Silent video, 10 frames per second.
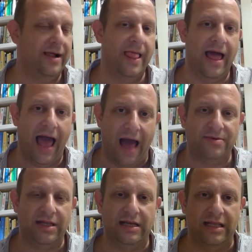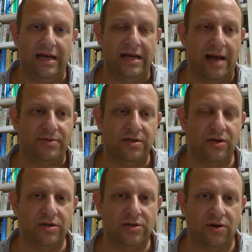
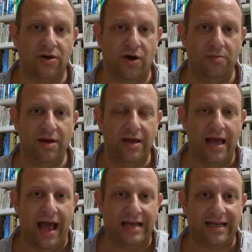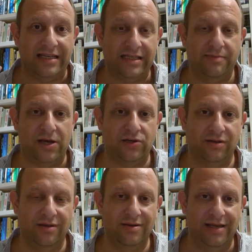Amazon.com has a special
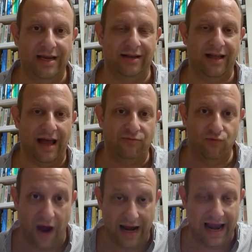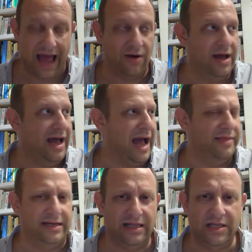deal right now, and they did
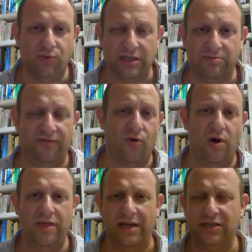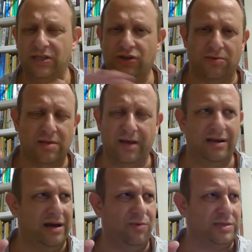this once before, and then it stopped.
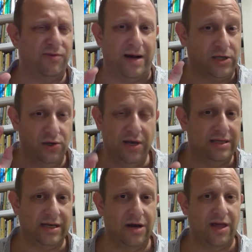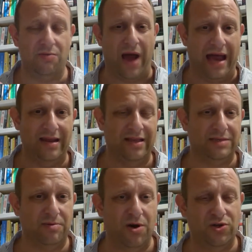Once before, about 2 years ago, they ran this
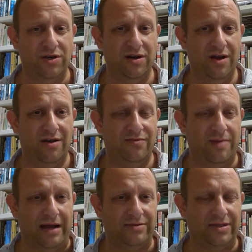promotion for about